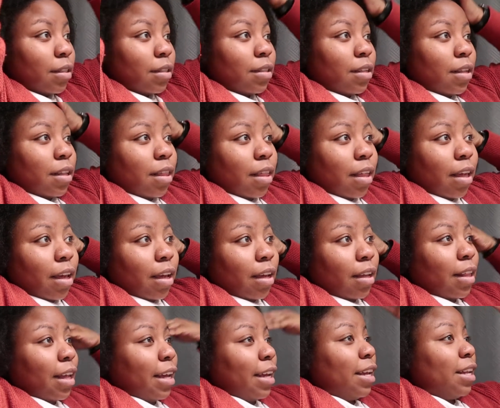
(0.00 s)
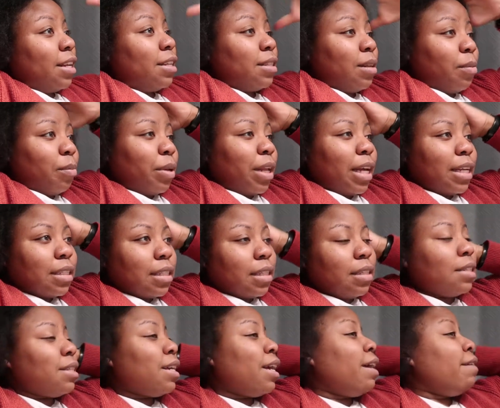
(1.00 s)
The thing, like, it is a
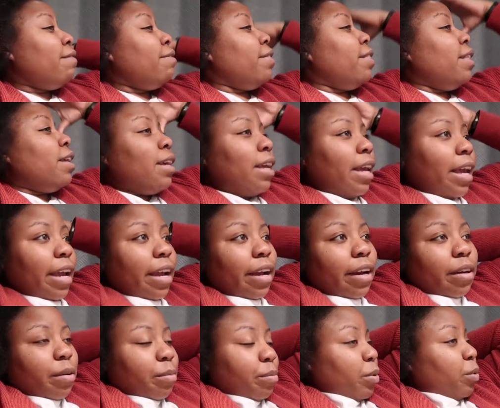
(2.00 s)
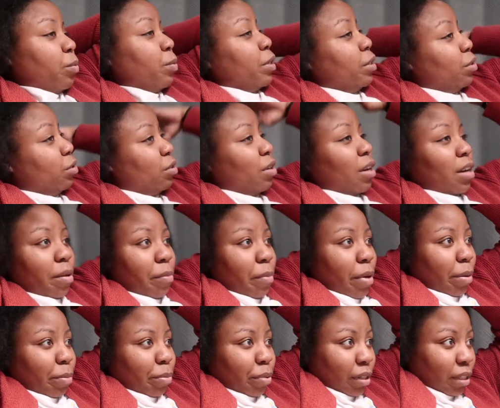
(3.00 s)
blessing to have thick hair, but when you're trying to
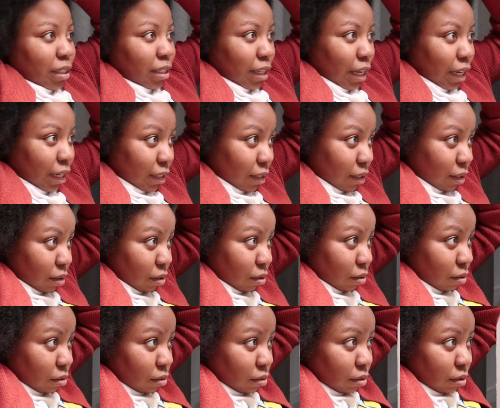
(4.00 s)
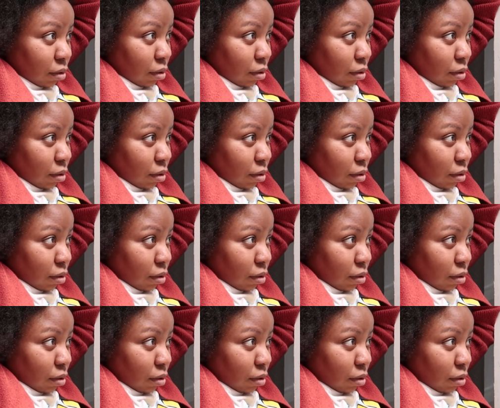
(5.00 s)
make precise little